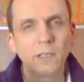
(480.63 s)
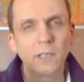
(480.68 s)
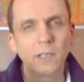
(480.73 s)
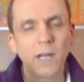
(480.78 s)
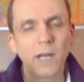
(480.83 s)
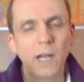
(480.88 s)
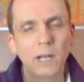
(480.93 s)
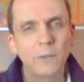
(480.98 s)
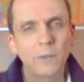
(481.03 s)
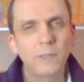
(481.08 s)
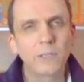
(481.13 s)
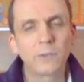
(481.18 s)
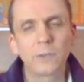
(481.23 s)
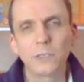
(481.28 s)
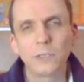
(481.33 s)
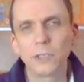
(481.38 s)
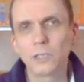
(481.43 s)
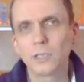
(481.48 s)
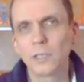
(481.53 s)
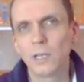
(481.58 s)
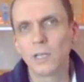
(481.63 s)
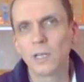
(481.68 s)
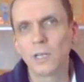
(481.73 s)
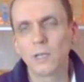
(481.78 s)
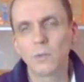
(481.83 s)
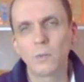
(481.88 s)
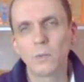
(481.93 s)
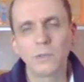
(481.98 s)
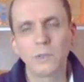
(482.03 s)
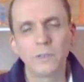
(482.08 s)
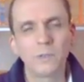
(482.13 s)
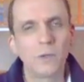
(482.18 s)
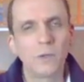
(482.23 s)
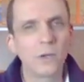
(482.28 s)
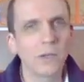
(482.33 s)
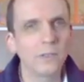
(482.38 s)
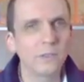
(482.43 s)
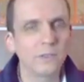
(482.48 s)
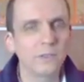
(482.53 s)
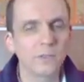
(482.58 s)
Hare Krishna or
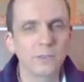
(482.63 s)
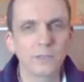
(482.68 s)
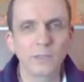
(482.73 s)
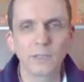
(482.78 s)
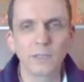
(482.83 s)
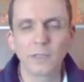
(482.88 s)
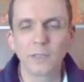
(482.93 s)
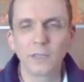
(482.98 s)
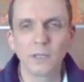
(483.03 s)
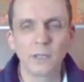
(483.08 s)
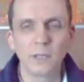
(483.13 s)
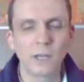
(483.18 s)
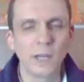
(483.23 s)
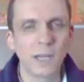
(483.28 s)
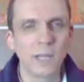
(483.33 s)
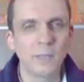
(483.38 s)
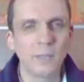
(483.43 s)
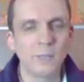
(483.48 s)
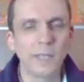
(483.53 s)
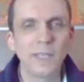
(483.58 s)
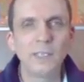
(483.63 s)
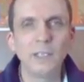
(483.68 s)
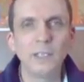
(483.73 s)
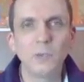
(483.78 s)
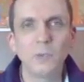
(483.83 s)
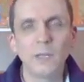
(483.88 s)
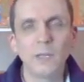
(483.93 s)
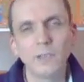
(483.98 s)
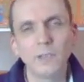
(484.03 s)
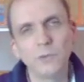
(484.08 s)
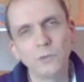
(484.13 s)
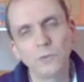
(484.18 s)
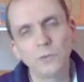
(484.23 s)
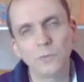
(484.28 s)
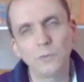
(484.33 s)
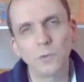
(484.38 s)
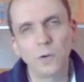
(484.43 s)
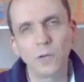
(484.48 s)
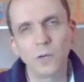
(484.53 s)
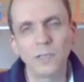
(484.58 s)
not, I am anyway too
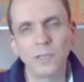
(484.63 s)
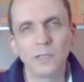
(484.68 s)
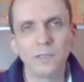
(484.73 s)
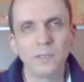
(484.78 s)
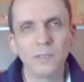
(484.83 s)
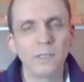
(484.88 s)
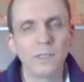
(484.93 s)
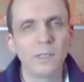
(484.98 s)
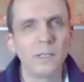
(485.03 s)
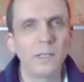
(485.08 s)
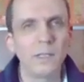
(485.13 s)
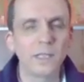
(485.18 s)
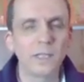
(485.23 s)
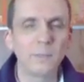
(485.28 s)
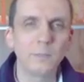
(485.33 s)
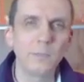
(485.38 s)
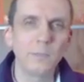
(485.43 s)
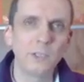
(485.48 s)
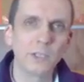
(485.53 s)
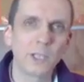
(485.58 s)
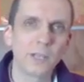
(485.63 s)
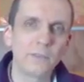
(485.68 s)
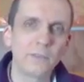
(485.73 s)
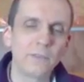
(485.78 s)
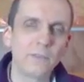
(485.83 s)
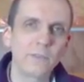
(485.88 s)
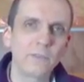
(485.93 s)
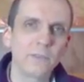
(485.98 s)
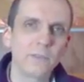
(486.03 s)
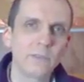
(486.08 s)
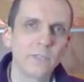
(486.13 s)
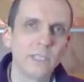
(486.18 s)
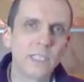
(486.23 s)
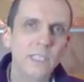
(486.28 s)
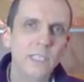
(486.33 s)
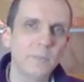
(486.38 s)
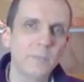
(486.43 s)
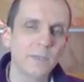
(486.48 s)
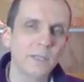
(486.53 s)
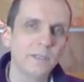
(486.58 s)
fallen, let me just
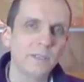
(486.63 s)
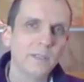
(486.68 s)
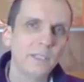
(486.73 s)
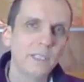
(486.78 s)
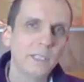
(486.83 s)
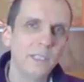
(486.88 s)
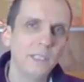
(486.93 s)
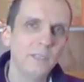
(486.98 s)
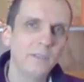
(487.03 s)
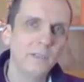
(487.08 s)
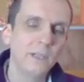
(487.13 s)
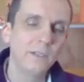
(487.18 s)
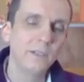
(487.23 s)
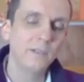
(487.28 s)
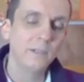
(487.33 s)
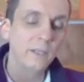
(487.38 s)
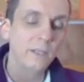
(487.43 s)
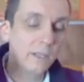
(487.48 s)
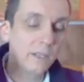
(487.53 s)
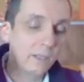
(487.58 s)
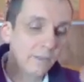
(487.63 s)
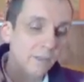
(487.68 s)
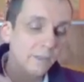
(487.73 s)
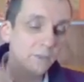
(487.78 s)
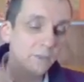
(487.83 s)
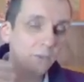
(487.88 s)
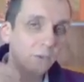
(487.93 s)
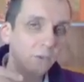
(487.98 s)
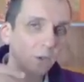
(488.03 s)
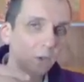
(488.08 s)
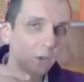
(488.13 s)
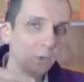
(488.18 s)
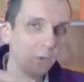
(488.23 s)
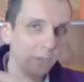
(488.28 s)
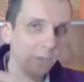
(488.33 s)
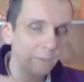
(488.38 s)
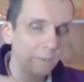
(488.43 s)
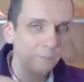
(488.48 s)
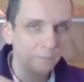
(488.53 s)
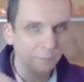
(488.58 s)
sleep and eat, and then
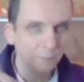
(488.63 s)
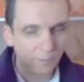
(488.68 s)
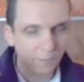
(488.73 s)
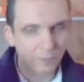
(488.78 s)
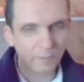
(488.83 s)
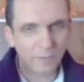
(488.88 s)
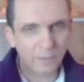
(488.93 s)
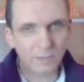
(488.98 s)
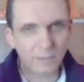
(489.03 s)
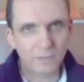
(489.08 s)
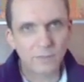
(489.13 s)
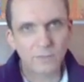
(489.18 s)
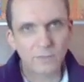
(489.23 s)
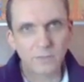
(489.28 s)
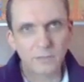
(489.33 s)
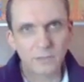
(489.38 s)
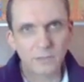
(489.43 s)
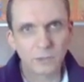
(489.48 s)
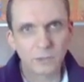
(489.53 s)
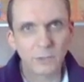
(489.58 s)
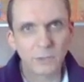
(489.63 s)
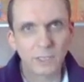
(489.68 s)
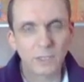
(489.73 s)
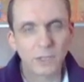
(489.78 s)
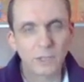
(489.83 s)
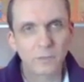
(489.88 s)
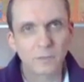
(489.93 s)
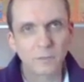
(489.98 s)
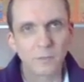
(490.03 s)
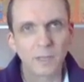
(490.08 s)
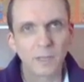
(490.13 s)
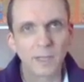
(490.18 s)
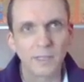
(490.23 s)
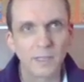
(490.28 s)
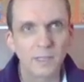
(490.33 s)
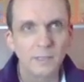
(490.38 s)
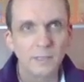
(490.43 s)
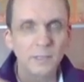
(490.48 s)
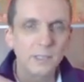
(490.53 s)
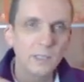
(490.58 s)
slowly, that's the trick of
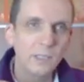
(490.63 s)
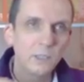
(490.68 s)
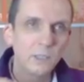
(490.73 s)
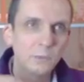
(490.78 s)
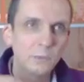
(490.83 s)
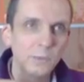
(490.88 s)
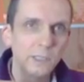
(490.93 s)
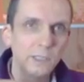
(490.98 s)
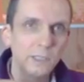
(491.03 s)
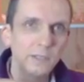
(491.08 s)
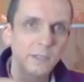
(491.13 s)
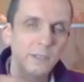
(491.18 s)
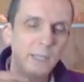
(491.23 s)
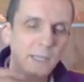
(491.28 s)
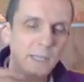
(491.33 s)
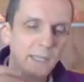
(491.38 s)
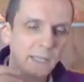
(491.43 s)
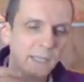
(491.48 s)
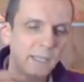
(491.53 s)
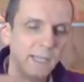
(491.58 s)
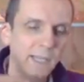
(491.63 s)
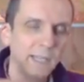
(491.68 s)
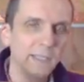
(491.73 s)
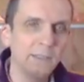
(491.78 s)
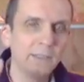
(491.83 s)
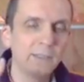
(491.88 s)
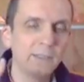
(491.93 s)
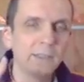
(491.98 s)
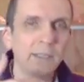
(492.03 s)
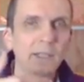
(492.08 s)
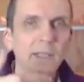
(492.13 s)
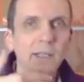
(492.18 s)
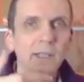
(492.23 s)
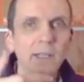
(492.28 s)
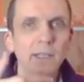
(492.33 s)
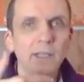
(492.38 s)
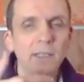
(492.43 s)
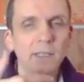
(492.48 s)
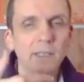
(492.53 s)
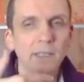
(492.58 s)
Maya, we again
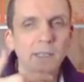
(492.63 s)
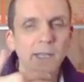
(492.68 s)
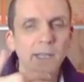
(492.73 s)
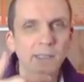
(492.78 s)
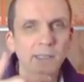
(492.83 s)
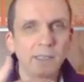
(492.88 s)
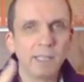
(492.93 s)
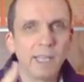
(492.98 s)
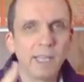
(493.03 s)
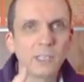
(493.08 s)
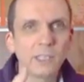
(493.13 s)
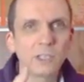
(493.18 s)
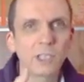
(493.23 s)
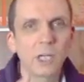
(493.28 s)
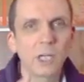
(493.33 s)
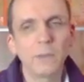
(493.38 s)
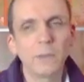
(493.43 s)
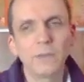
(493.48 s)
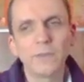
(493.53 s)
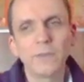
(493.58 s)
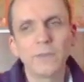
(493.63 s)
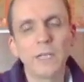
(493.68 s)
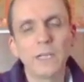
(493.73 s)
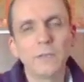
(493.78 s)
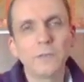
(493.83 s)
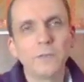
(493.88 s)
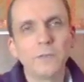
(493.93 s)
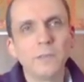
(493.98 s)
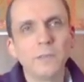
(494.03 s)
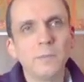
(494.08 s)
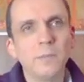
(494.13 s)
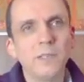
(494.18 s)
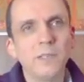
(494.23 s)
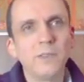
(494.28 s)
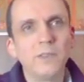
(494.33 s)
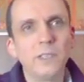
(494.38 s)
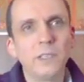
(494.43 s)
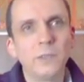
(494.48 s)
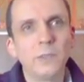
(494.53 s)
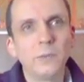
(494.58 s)
engage ourselves in
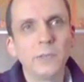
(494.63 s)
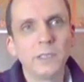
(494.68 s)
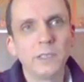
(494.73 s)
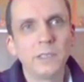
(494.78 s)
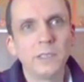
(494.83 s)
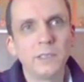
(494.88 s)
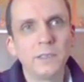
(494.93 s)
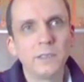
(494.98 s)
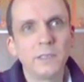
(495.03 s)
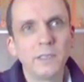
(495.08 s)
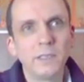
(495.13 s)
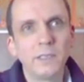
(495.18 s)
material